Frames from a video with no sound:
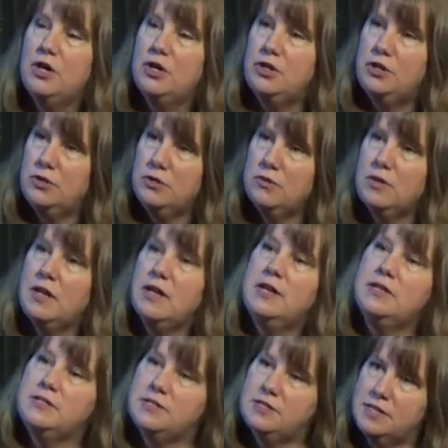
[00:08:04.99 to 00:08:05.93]
you can
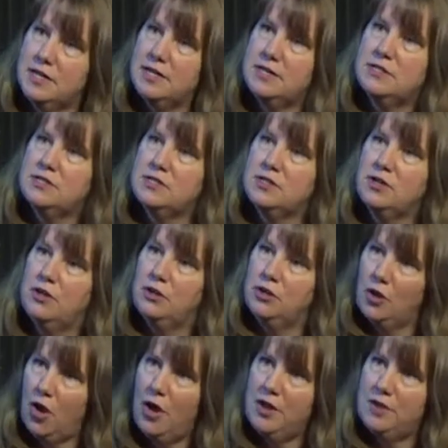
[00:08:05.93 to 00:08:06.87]
assist
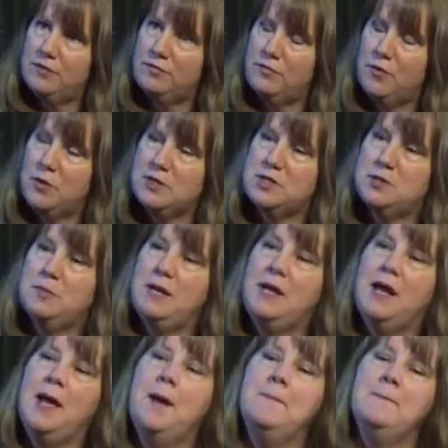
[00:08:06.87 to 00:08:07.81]
law
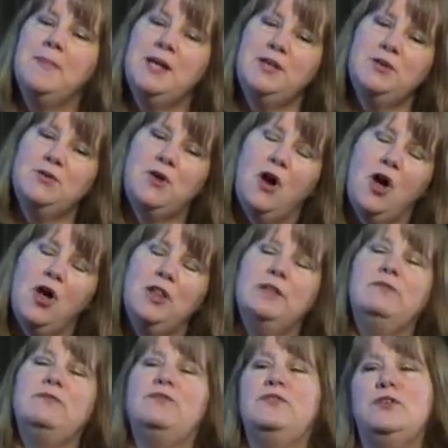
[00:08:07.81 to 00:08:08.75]
enforcement, but you call
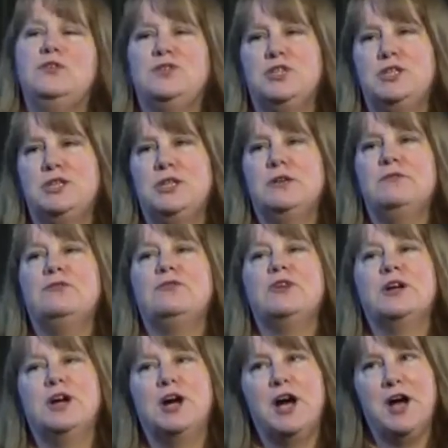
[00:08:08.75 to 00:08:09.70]
it fugitive
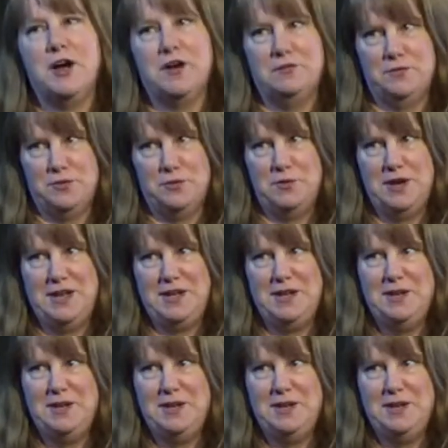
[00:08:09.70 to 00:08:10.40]
recovery.